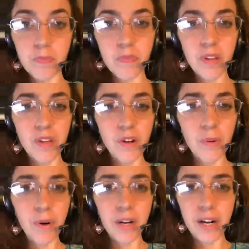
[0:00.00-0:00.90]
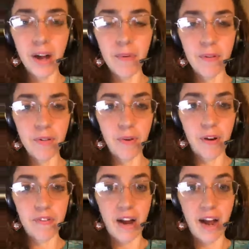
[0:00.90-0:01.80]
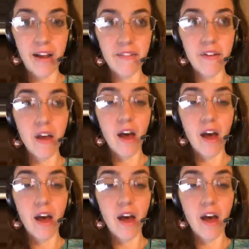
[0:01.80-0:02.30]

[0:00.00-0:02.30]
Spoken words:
work it out with whoever. I